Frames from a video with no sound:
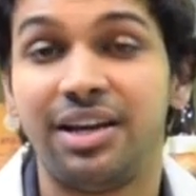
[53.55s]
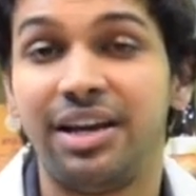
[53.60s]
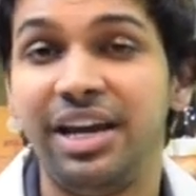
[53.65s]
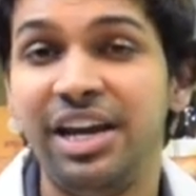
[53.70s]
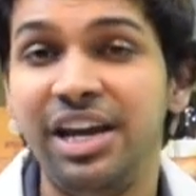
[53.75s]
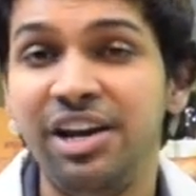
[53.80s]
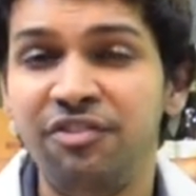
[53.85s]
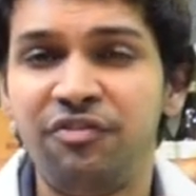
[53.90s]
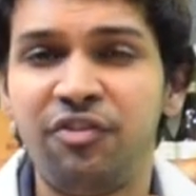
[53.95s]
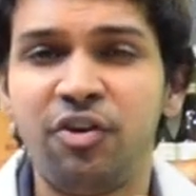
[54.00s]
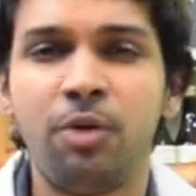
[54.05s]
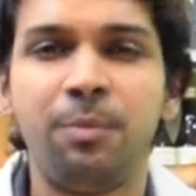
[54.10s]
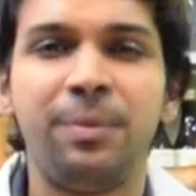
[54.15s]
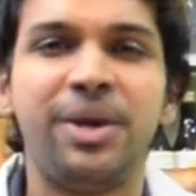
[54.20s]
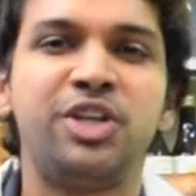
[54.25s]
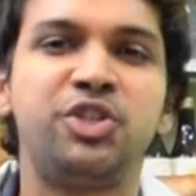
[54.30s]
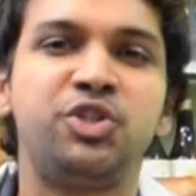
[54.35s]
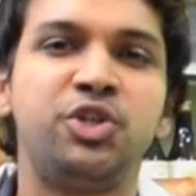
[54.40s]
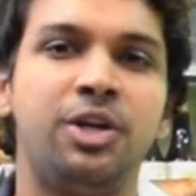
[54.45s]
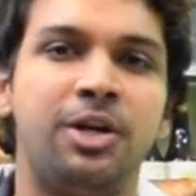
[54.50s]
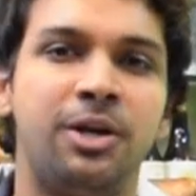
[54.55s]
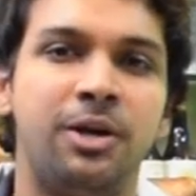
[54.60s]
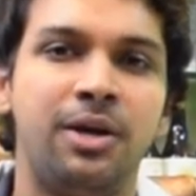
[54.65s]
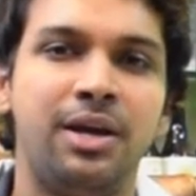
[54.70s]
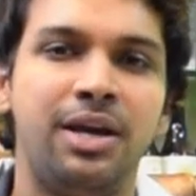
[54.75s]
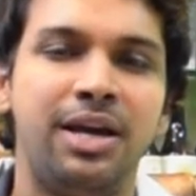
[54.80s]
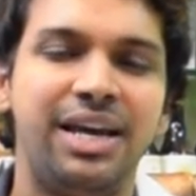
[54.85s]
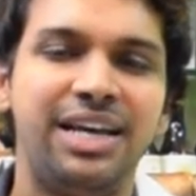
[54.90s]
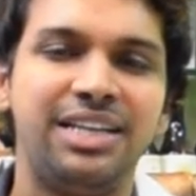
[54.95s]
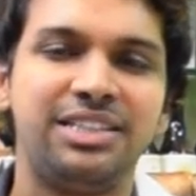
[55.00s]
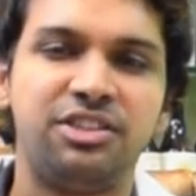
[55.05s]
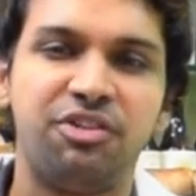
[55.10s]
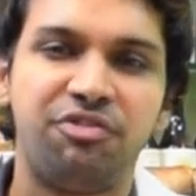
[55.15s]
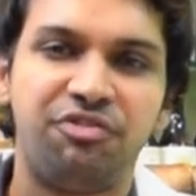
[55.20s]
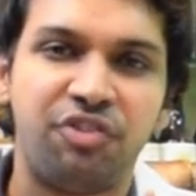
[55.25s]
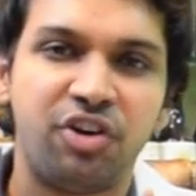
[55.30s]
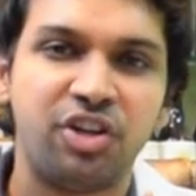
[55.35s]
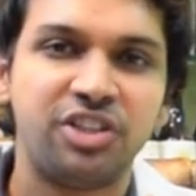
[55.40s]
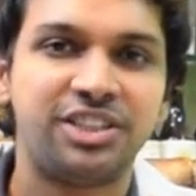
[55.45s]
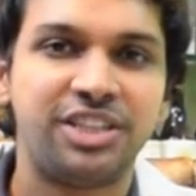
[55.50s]
Information is the
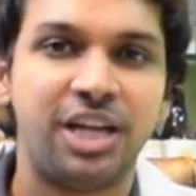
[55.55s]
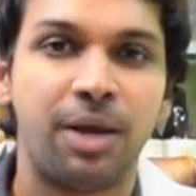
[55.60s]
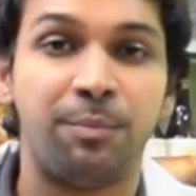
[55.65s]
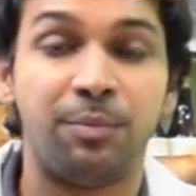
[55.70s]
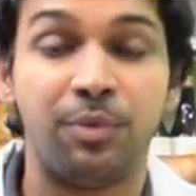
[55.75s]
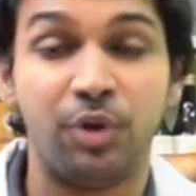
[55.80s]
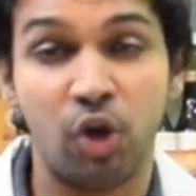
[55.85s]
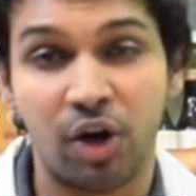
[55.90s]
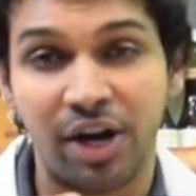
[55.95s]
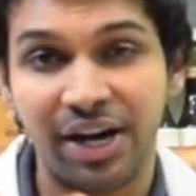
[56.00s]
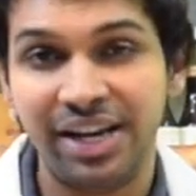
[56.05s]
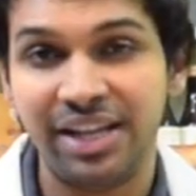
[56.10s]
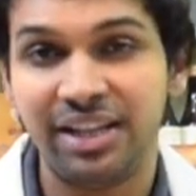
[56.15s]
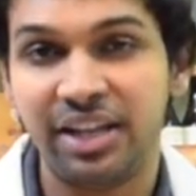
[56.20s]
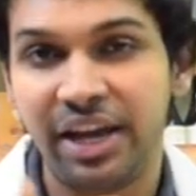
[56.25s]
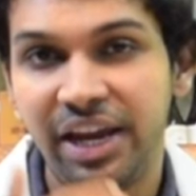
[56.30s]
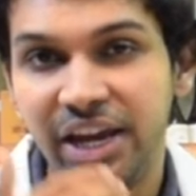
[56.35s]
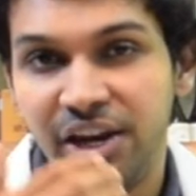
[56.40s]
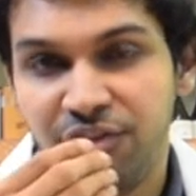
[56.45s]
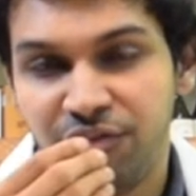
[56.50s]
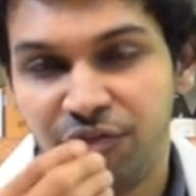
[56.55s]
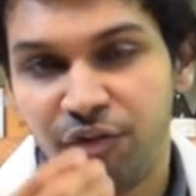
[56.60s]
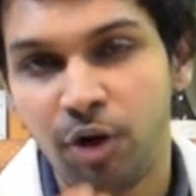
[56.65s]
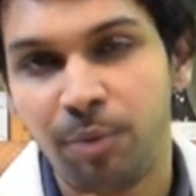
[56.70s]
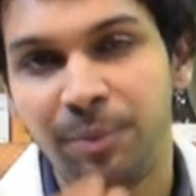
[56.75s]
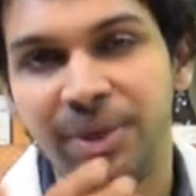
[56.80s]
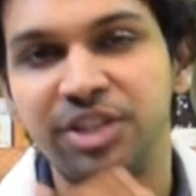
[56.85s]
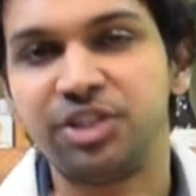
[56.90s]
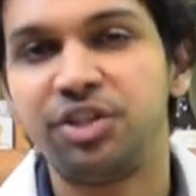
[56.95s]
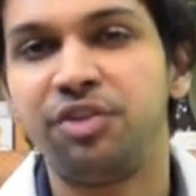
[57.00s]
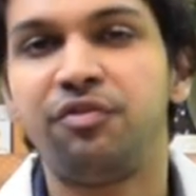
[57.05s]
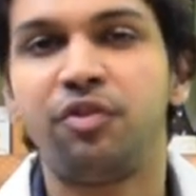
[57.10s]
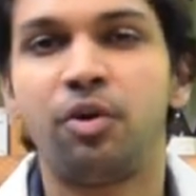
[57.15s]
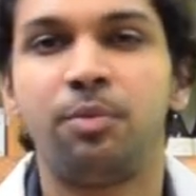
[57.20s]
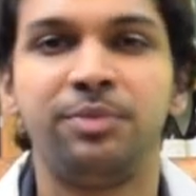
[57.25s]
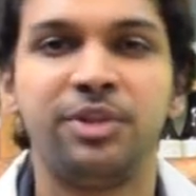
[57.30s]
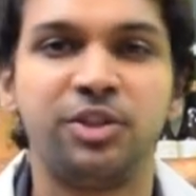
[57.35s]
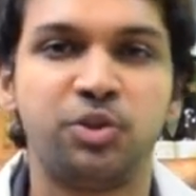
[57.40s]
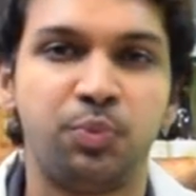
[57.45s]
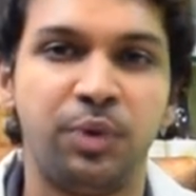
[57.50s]
first step. You're getting the information
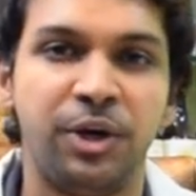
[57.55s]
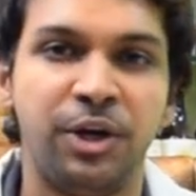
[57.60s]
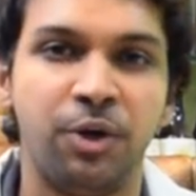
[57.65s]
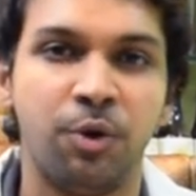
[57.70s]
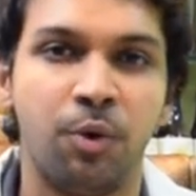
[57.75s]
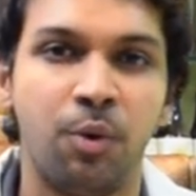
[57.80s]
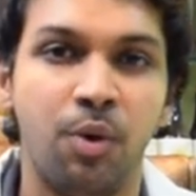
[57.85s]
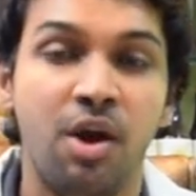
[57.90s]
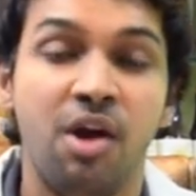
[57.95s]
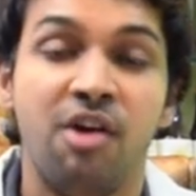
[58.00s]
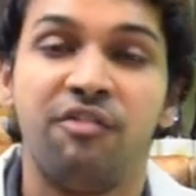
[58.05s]
from this video.